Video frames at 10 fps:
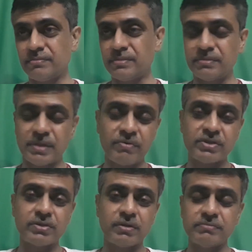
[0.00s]
There
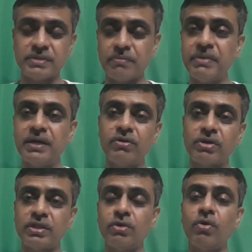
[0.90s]
was the middle
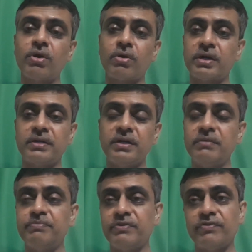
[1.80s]
order, the lower order
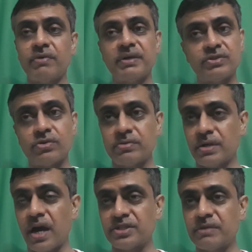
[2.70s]
didn't perform, so
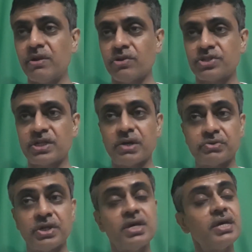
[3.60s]
RCB lost
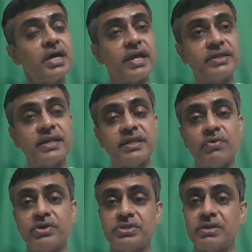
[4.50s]
out. And then there
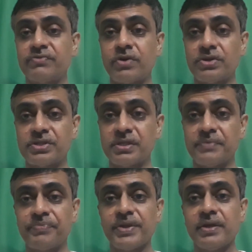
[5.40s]
was, of course,
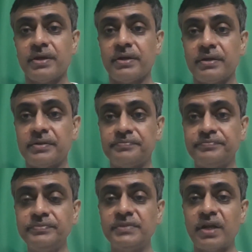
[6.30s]

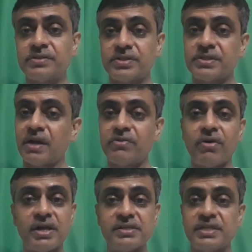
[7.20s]
Rajasthan
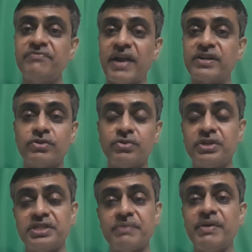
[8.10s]
Royals. They flattered to
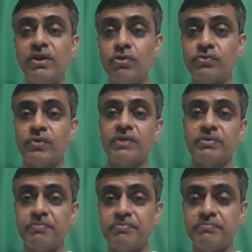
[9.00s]
deceive. They looked one of
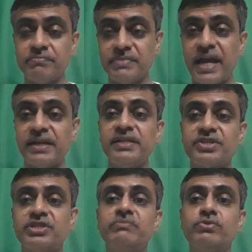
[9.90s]
the
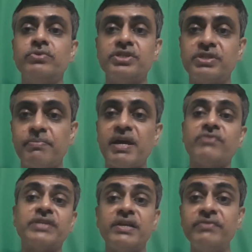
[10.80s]
likeliest team to reach the
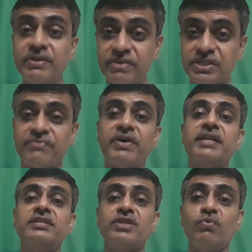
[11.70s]
playoffs and even reach the
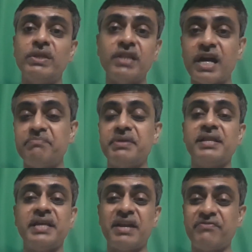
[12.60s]
finals and win the
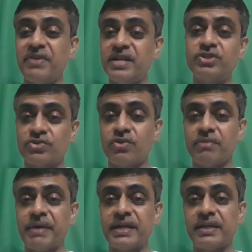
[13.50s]
IPL. They had a very
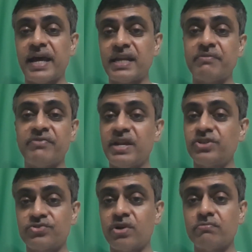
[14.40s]
strong batting line, a very
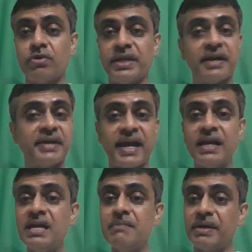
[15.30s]
strong bowling attack,
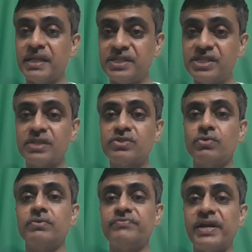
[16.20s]
but they just
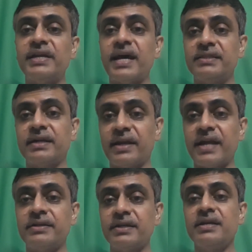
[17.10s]
could fail at
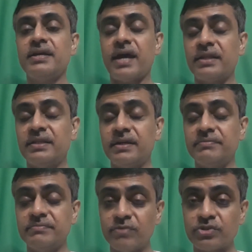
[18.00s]

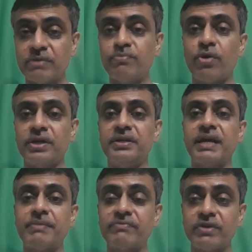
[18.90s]
the most important
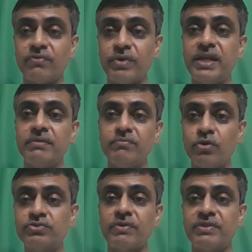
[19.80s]
time. After winning
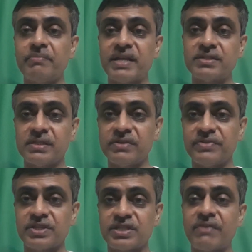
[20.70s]
most of their matches in the
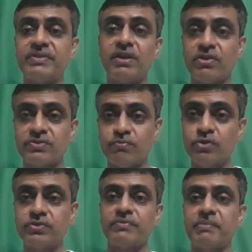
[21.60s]
first half, they lost
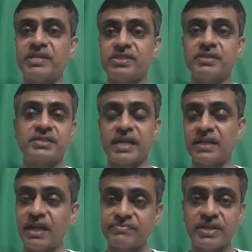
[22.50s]
most of their matches in the
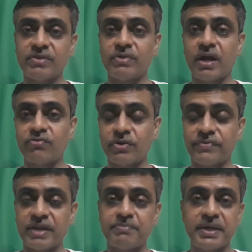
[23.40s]
second half, and they were out of
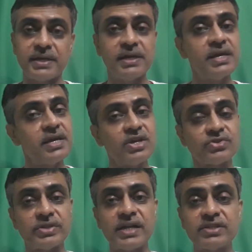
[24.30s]
IPL.
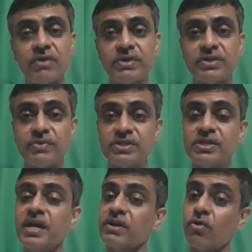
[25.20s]
So that's how it
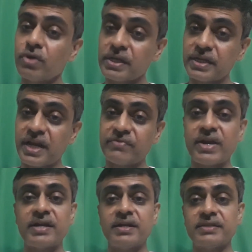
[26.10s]
was. Kolkata Knight
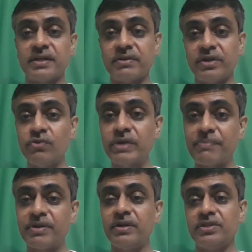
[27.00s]
Riders under new
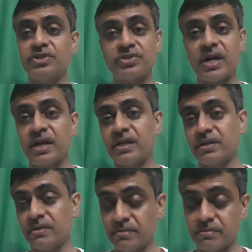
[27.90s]
captain Nitish Rana,
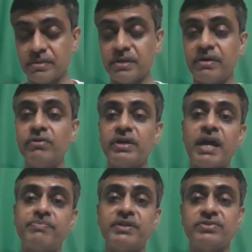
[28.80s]
regular
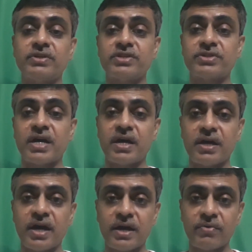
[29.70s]
captain
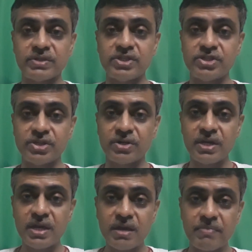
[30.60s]
Iyer was injured,
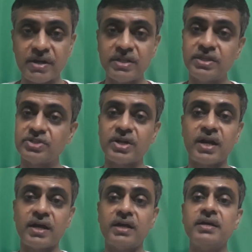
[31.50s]
but Nitish
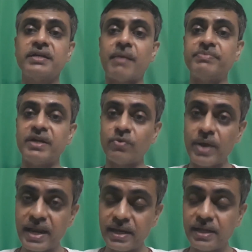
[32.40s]
Rana captained
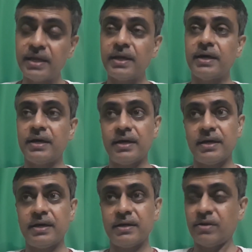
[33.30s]
well
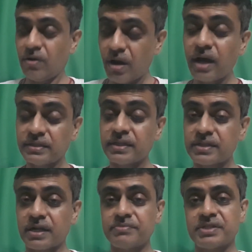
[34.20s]
on the
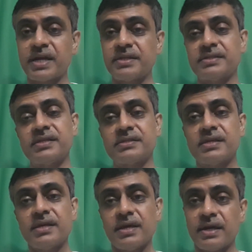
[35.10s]

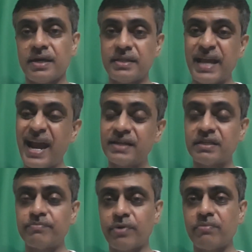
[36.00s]
circumstances. They had
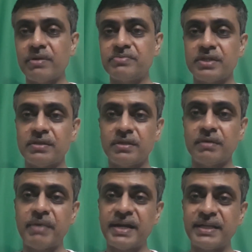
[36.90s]
some problems in
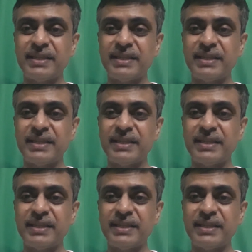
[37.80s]
the batting.